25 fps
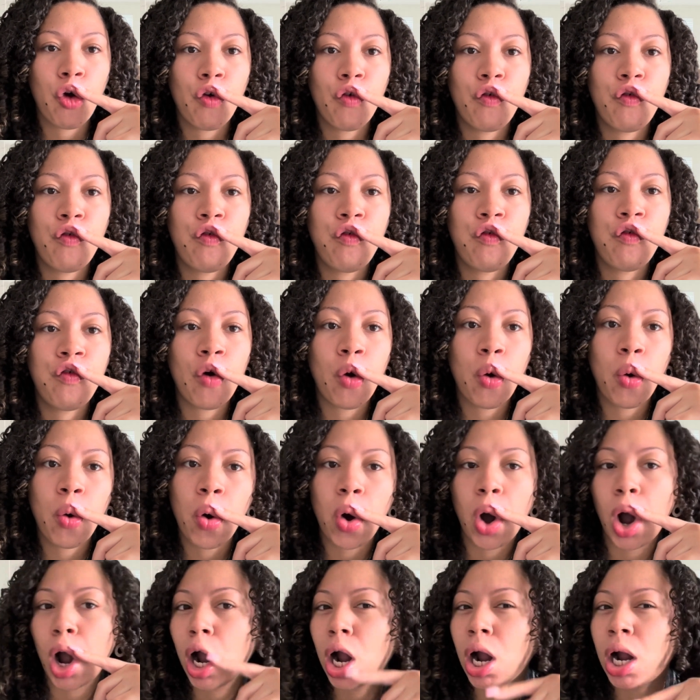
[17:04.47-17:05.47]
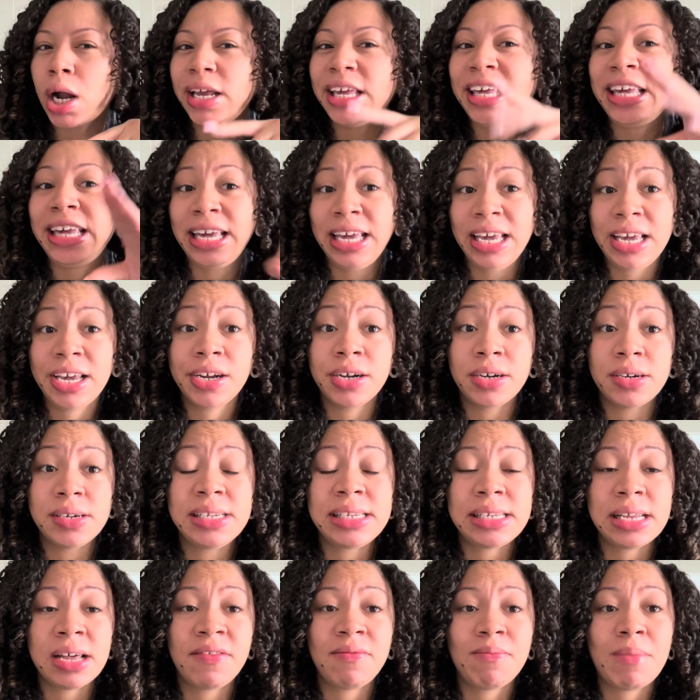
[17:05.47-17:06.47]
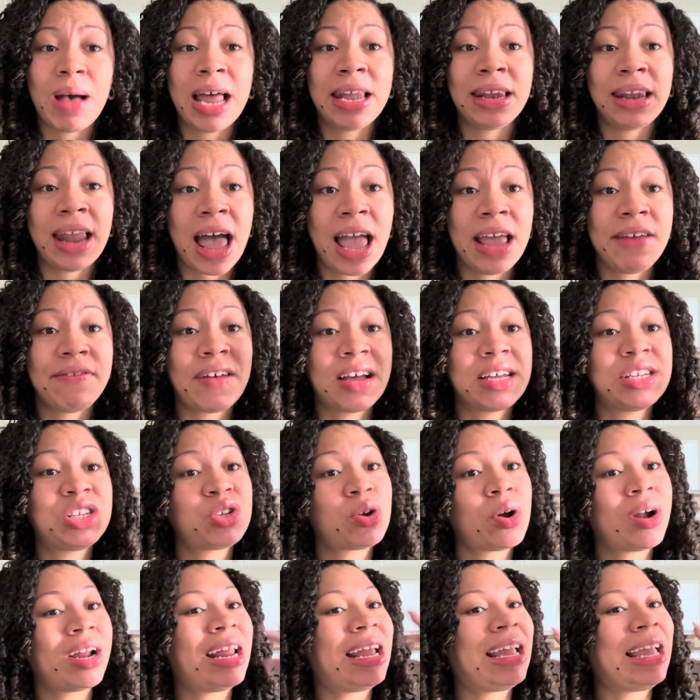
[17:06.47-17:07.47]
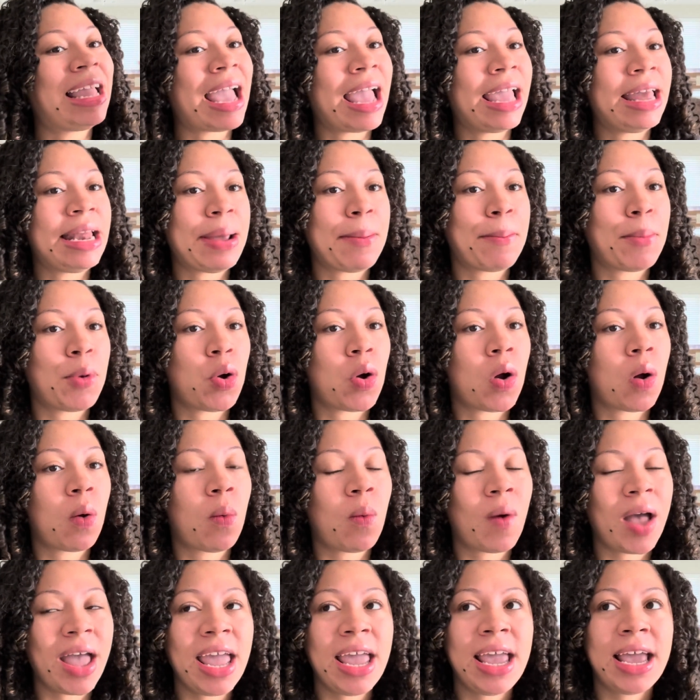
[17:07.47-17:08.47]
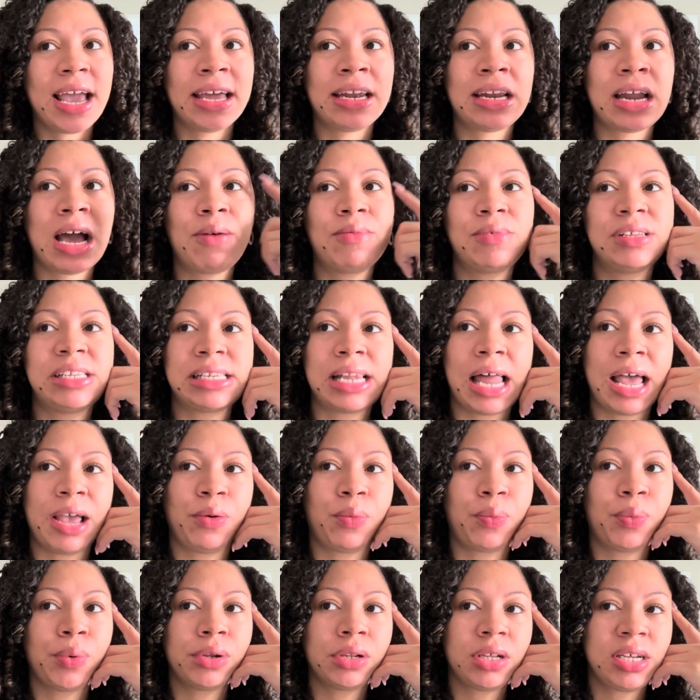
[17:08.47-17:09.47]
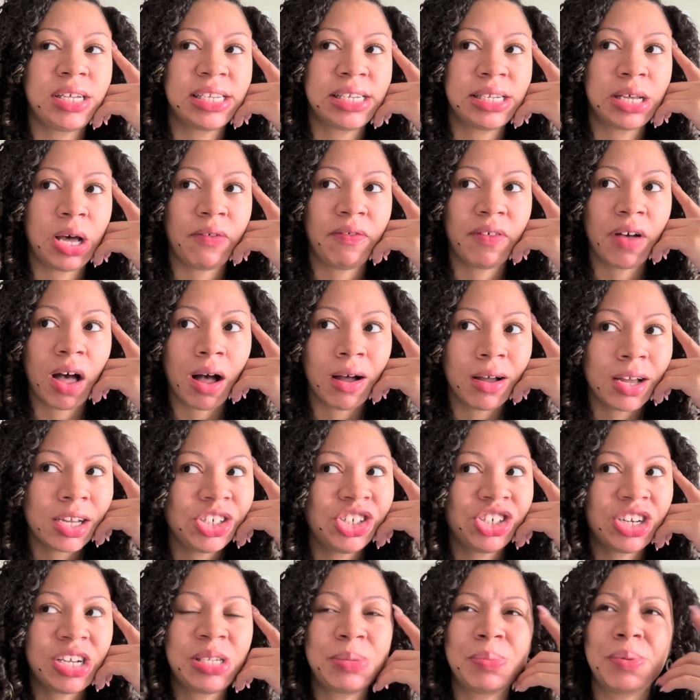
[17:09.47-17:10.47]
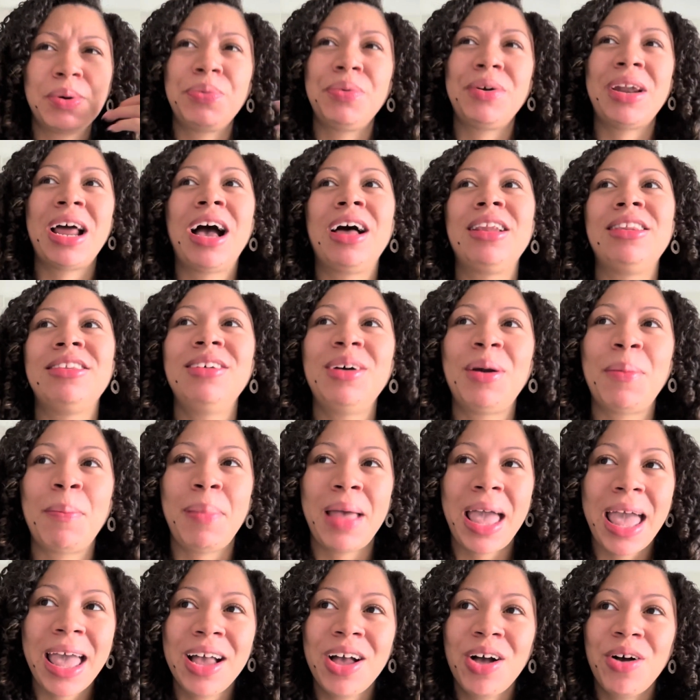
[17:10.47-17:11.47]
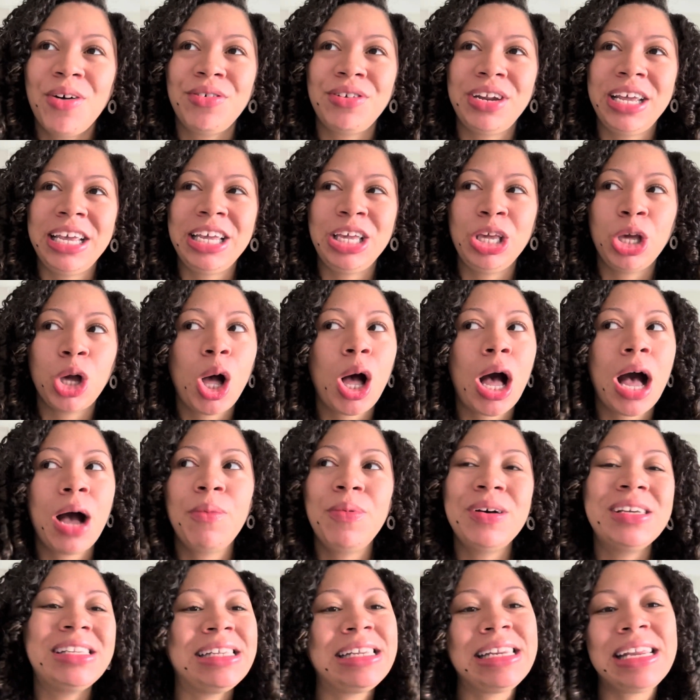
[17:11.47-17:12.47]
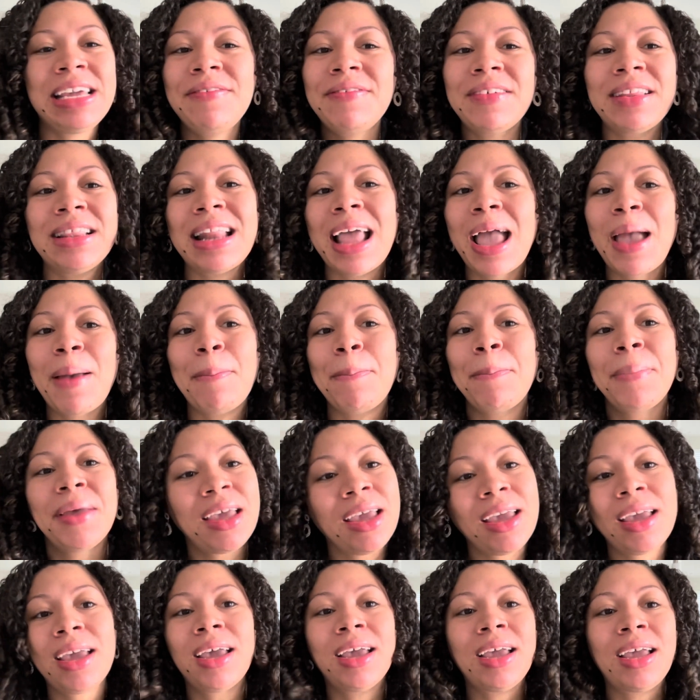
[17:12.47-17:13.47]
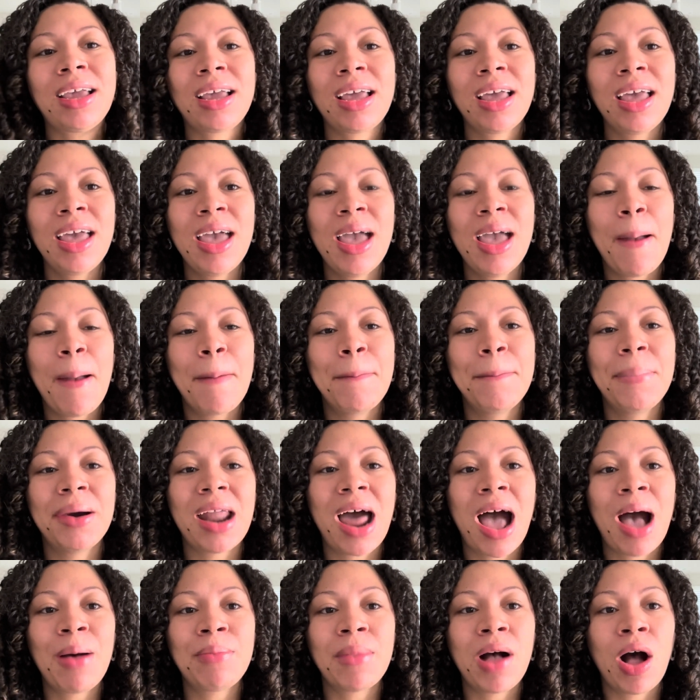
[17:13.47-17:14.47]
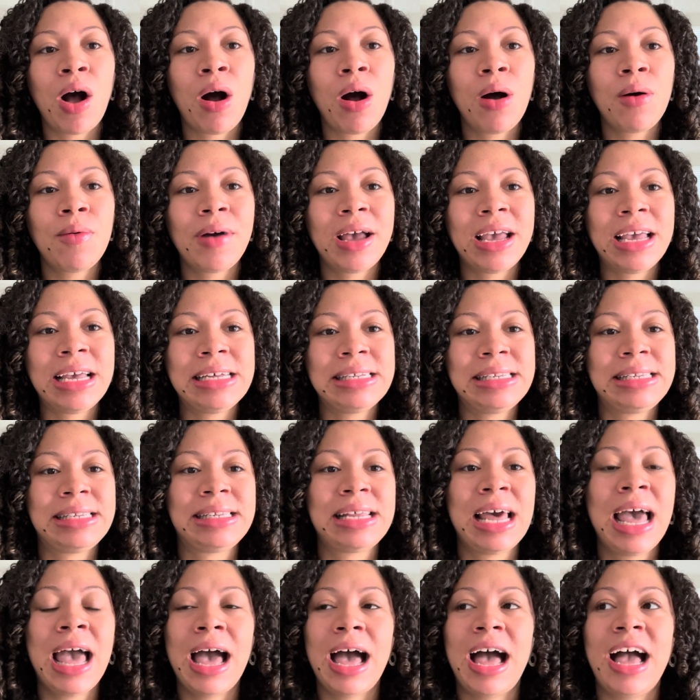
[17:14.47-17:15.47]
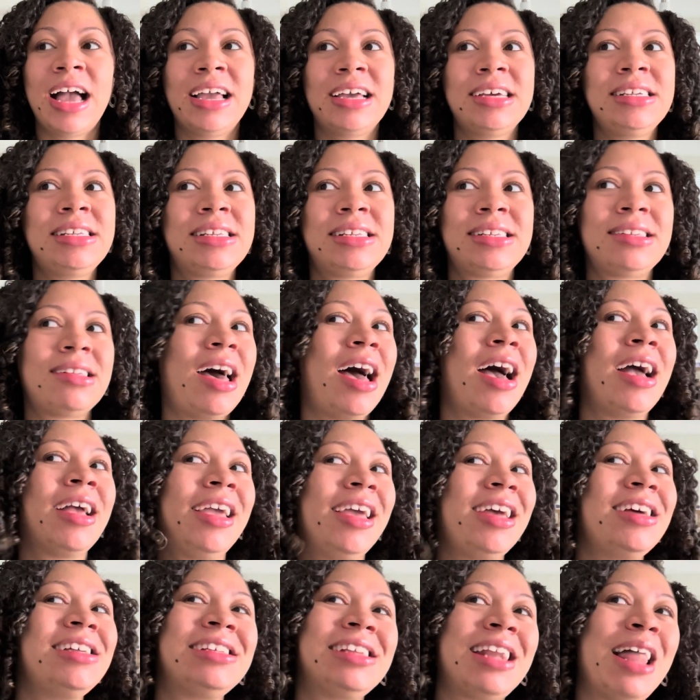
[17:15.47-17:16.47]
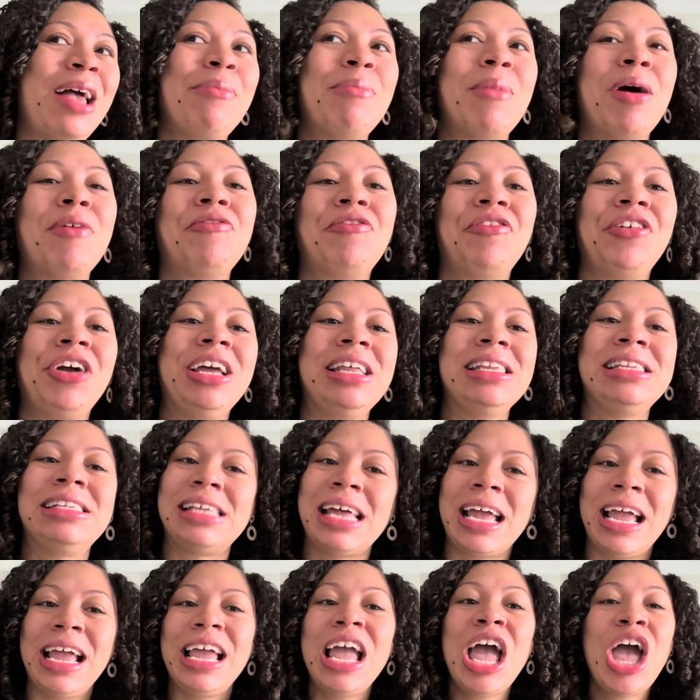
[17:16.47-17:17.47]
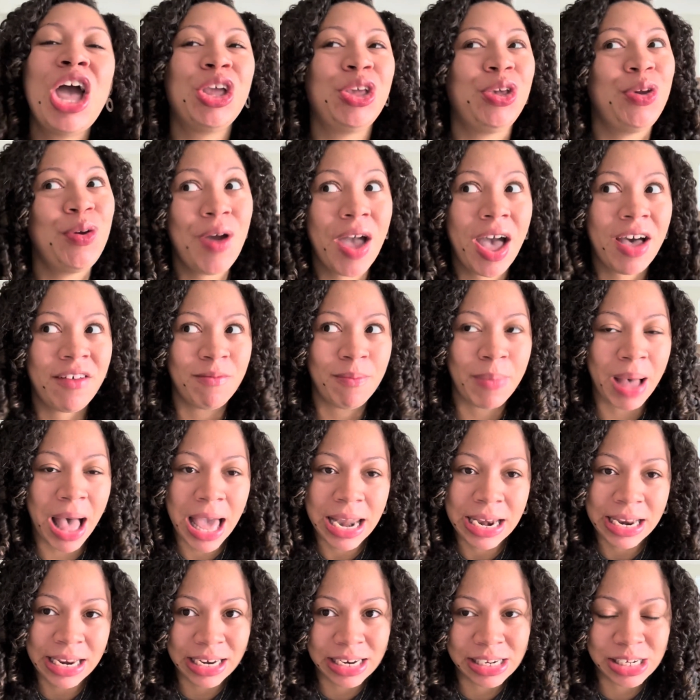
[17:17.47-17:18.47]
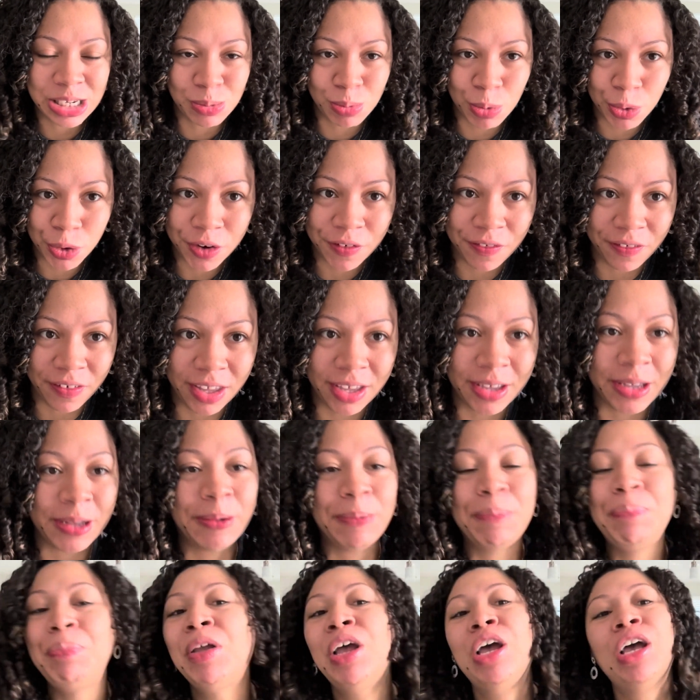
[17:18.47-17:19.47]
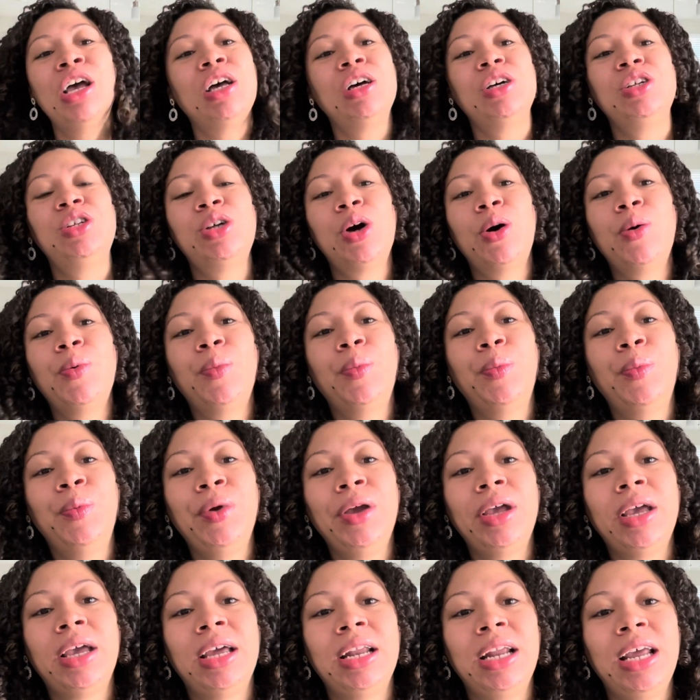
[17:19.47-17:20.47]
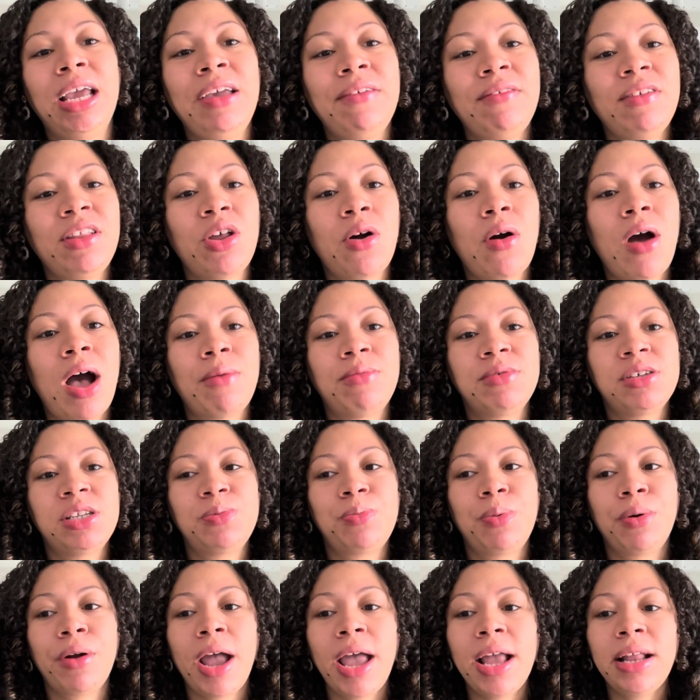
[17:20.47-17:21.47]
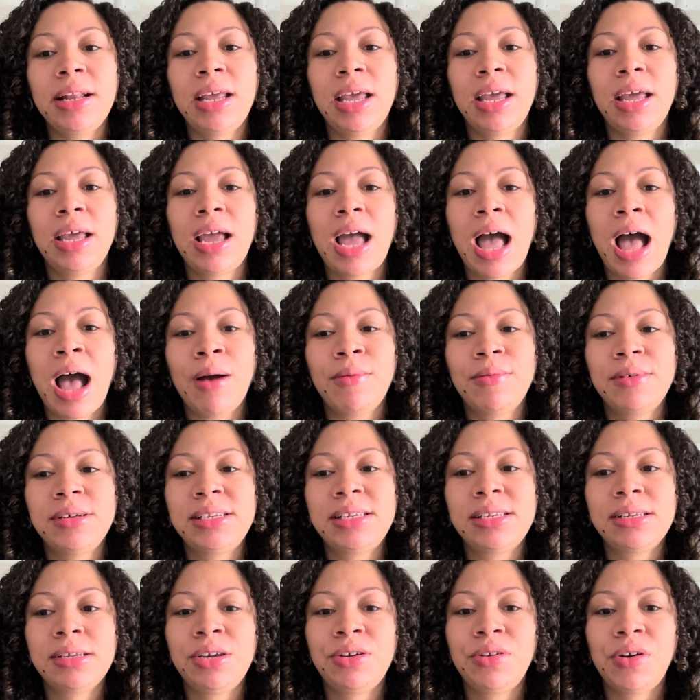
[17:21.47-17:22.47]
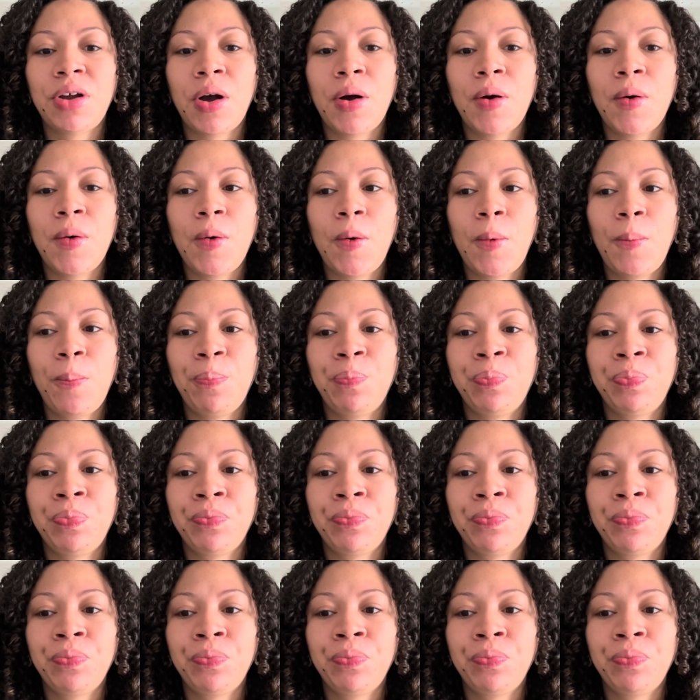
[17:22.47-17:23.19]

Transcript: 4 years of my life, I started gaining more weight, and I was like really self-conscious. But when I look back on it, y'all, I wasn't even that big. But I'm always, I guess like my friends say, you have body dysmorphia. So even though I was pregnant, I was, you know,